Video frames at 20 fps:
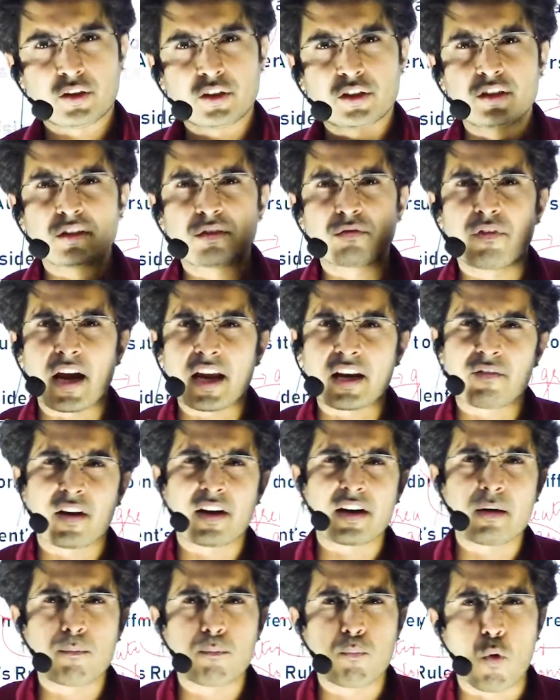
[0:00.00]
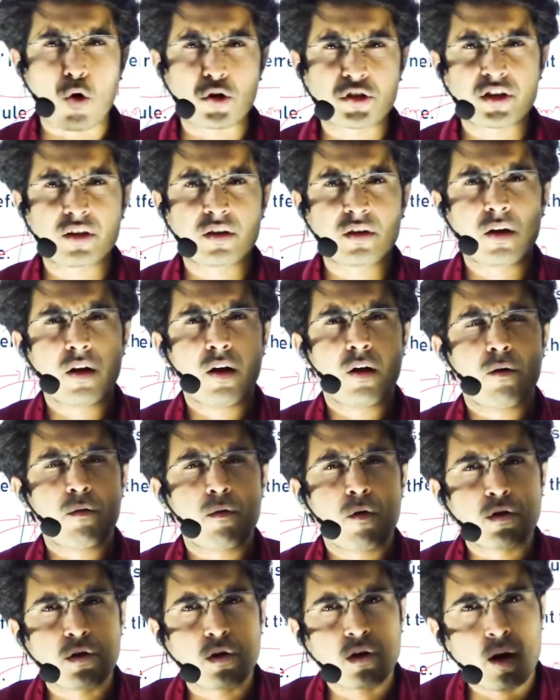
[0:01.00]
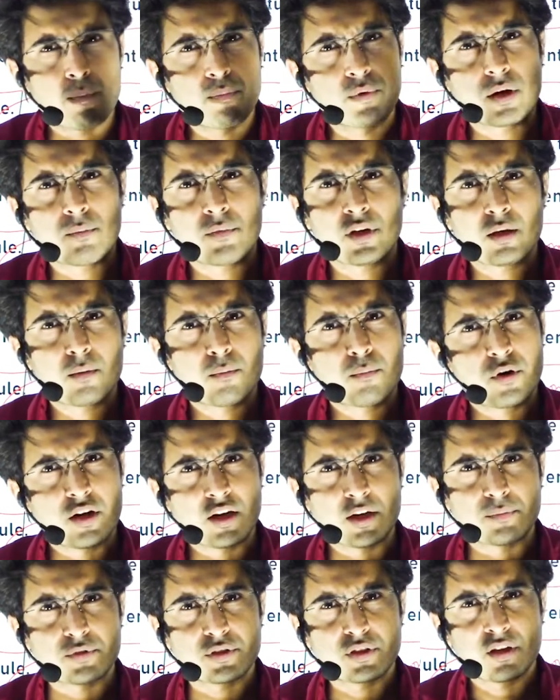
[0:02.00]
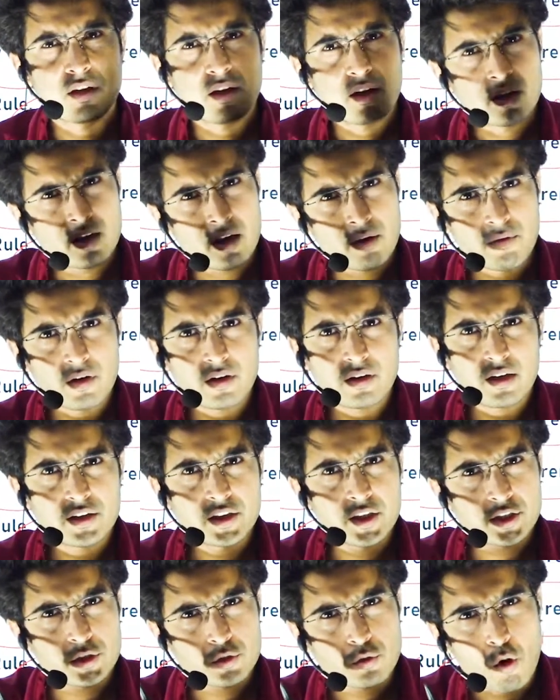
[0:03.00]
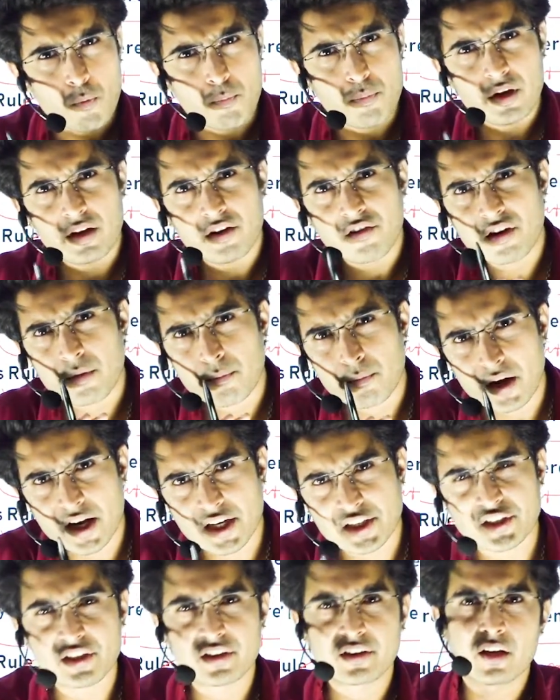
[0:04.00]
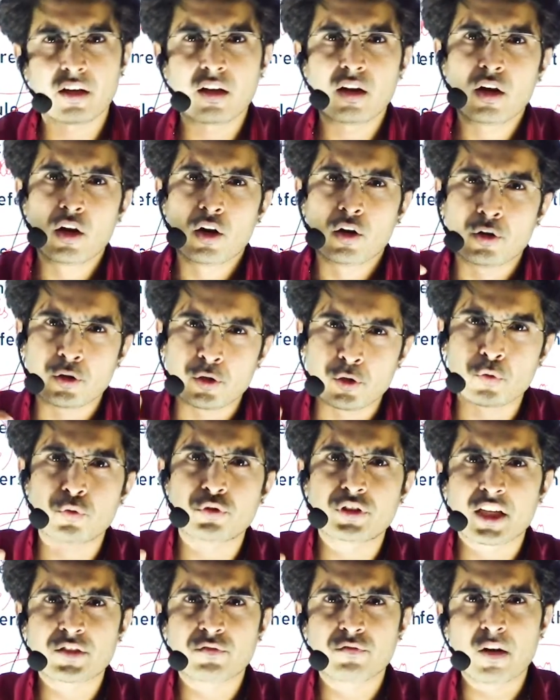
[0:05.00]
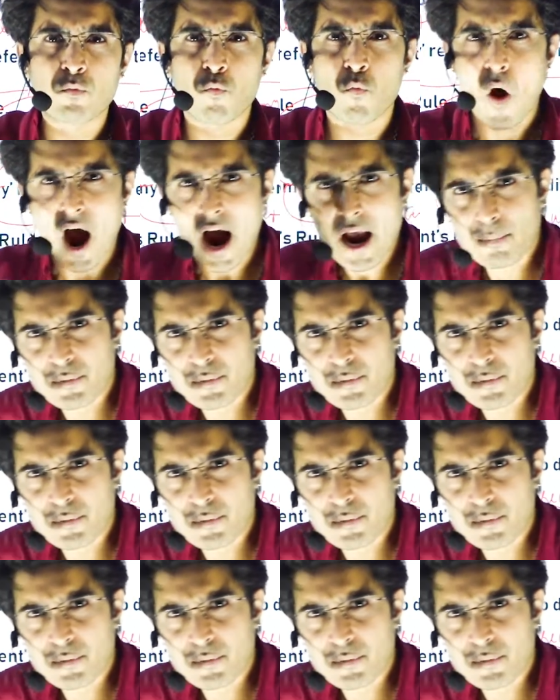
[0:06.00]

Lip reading: This is very, very important for your upcoming prelims. Governor, this topic remains in the news as well. Why?